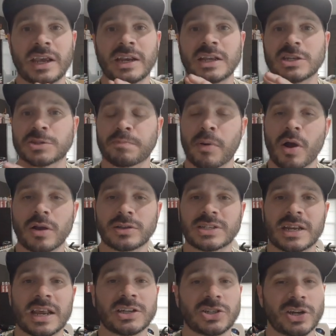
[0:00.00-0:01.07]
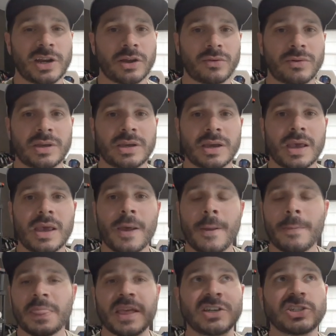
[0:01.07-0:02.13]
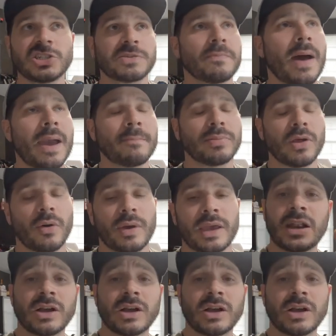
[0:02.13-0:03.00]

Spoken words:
in his parts and engineering, it's just mind-blowing.